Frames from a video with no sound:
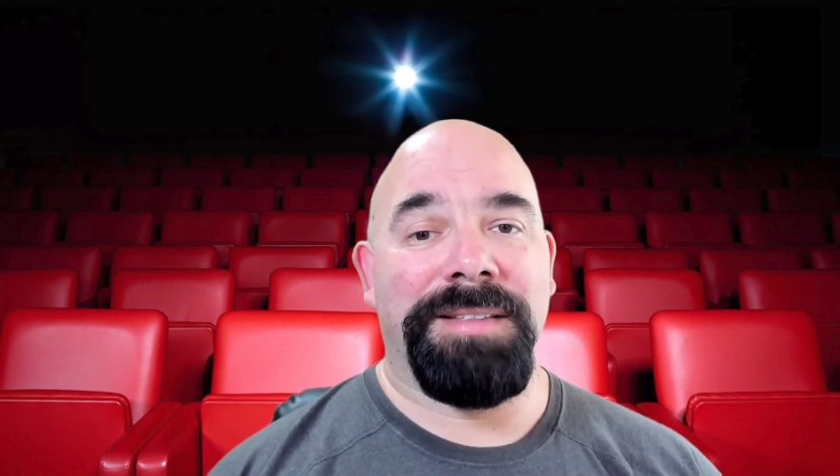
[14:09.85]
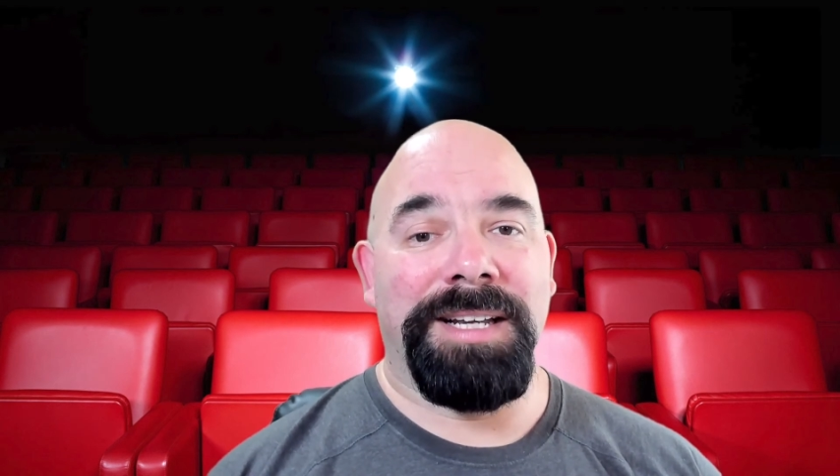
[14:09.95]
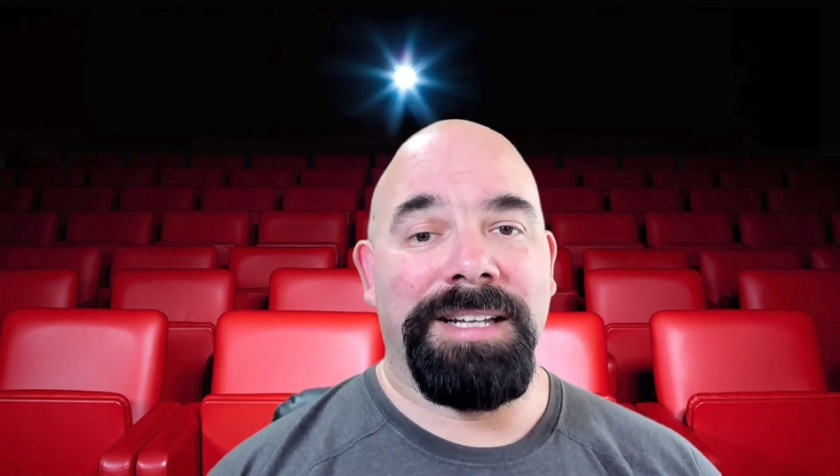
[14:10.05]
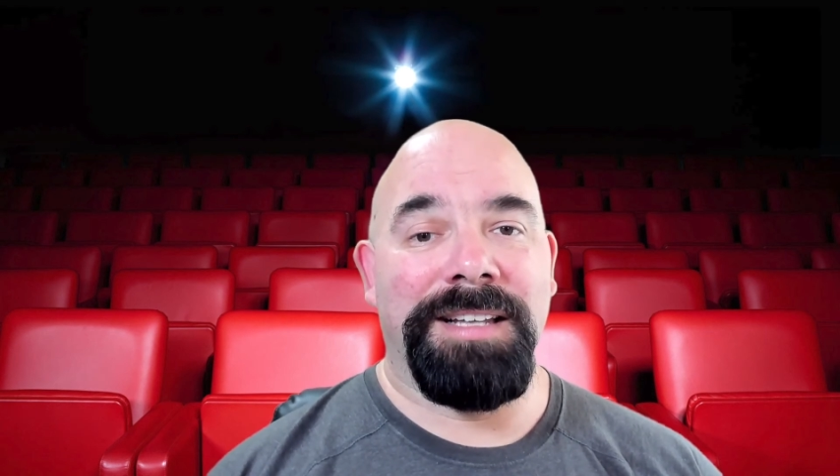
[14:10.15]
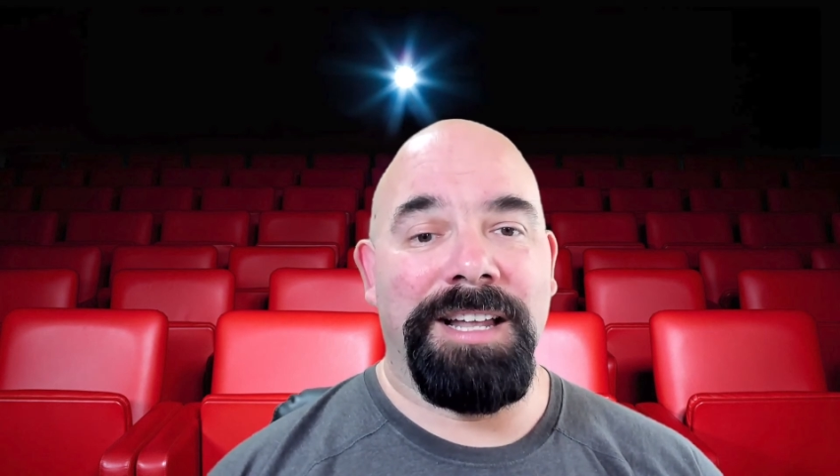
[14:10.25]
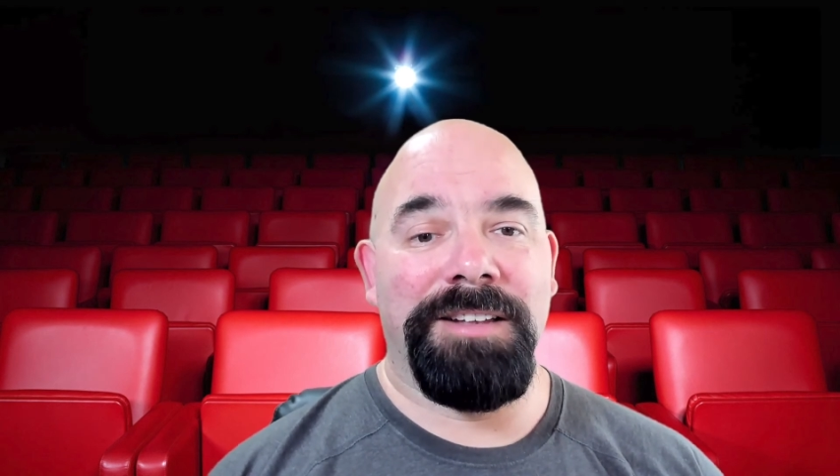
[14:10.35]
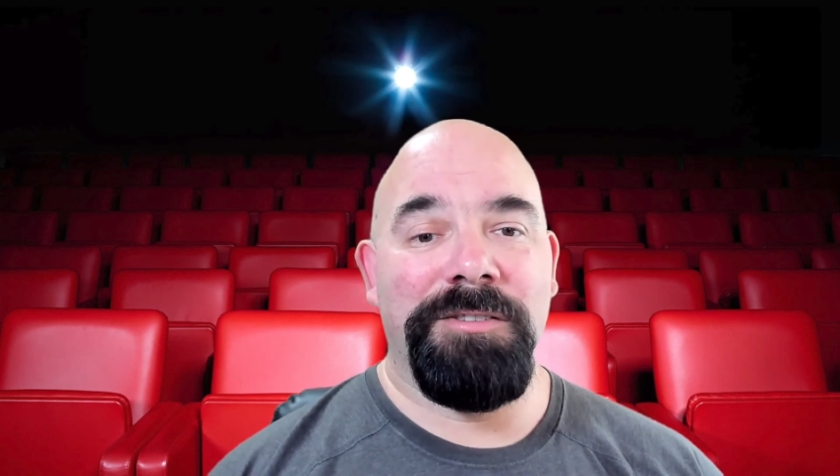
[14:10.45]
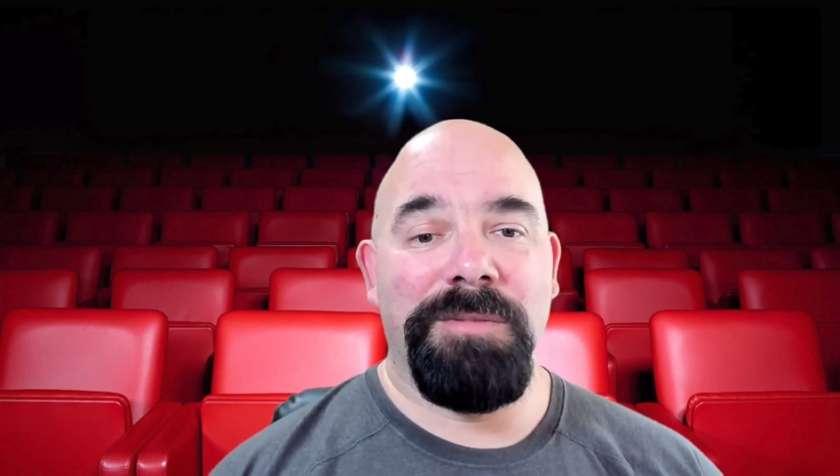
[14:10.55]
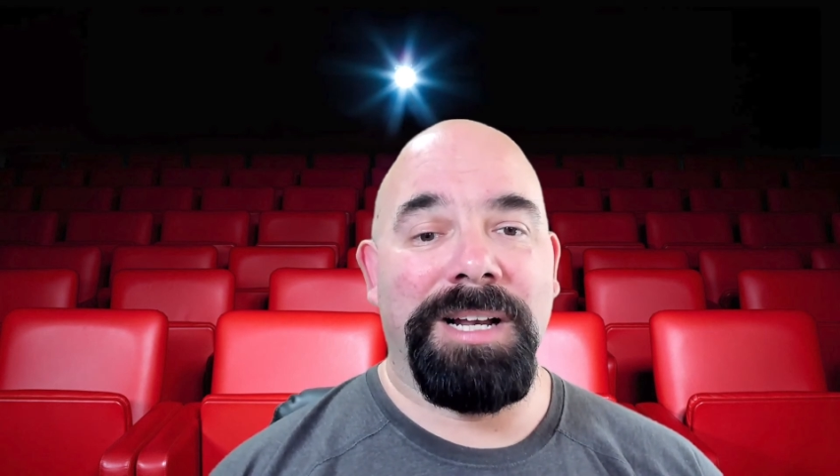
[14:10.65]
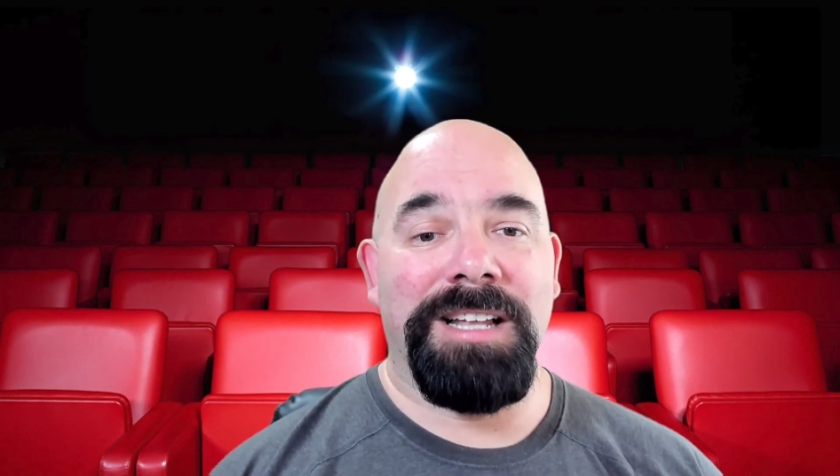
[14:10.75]
thinking that
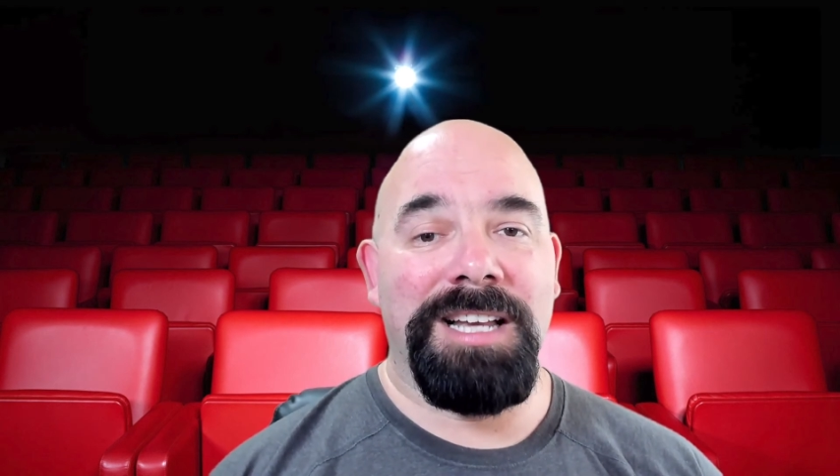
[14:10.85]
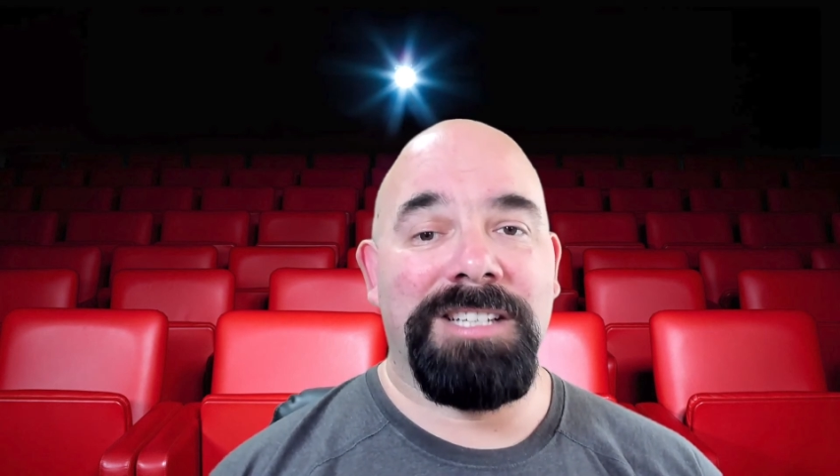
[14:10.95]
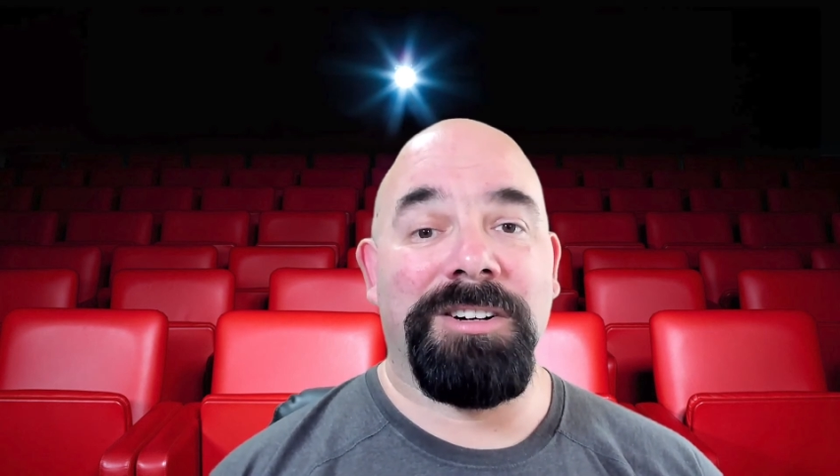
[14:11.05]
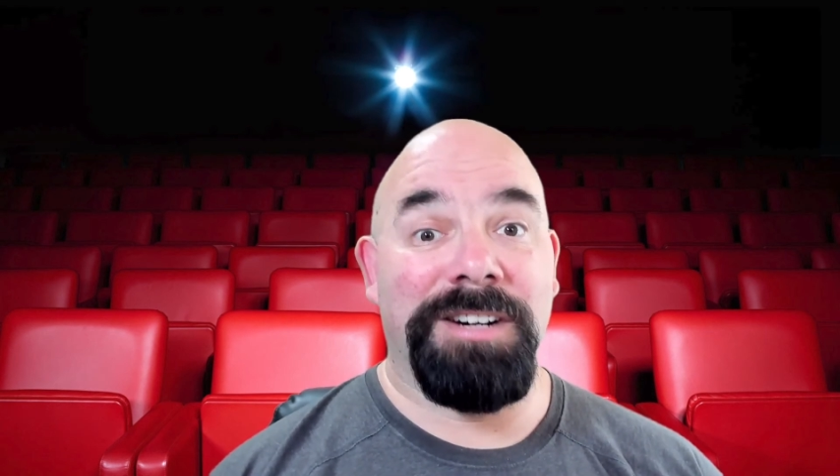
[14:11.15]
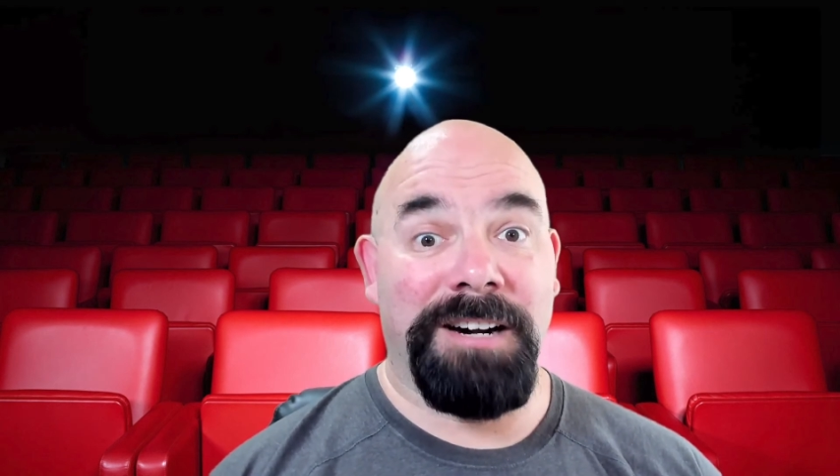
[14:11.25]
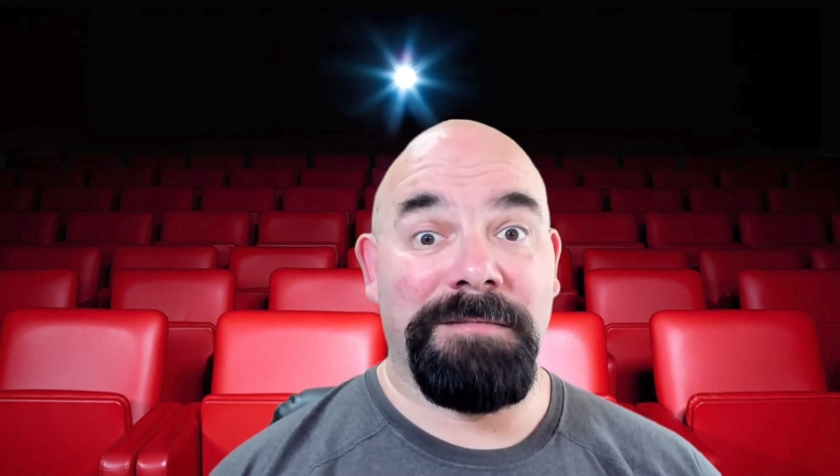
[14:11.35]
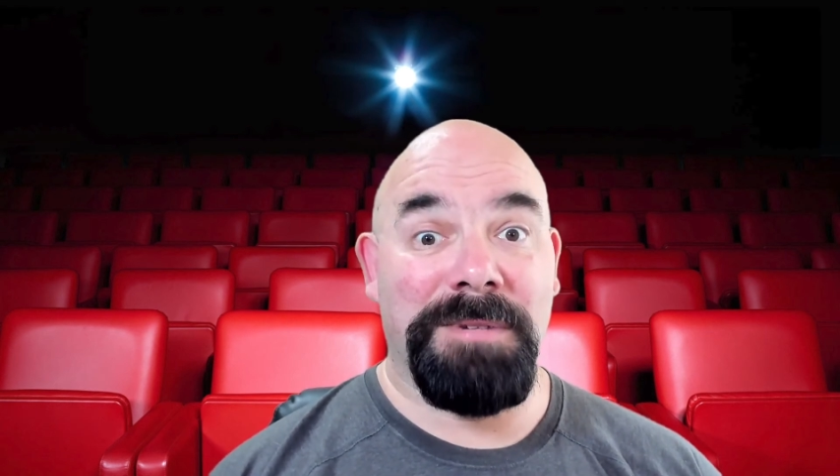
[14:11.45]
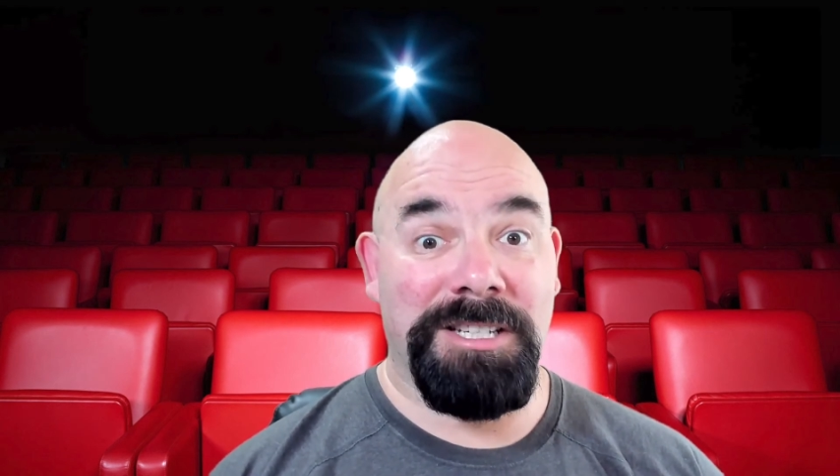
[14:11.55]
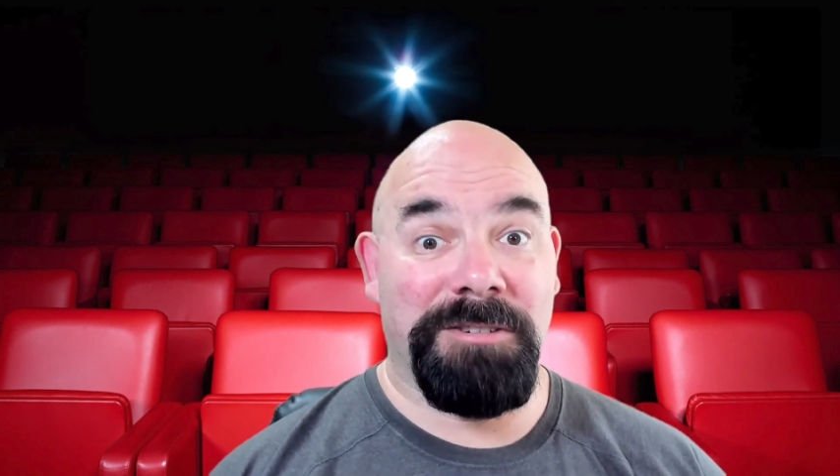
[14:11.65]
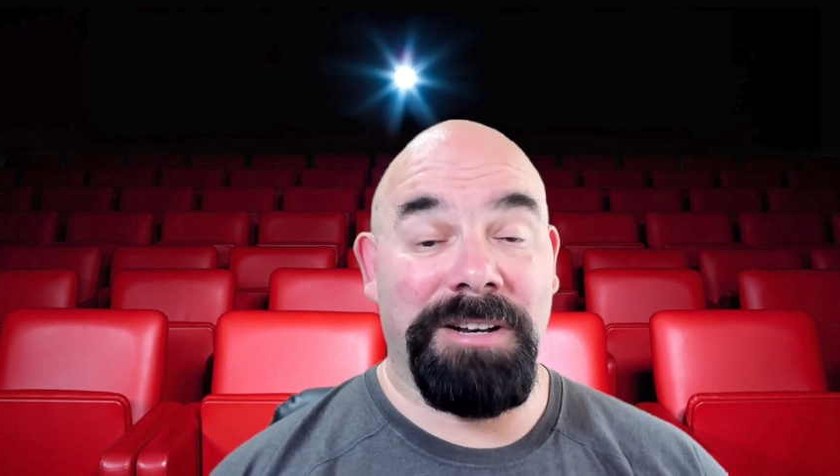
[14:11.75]
nobody likes her and
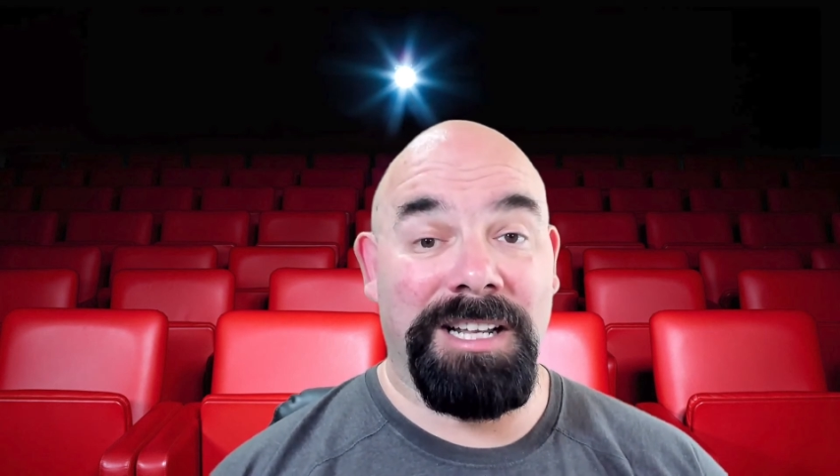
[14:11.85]
everybody's going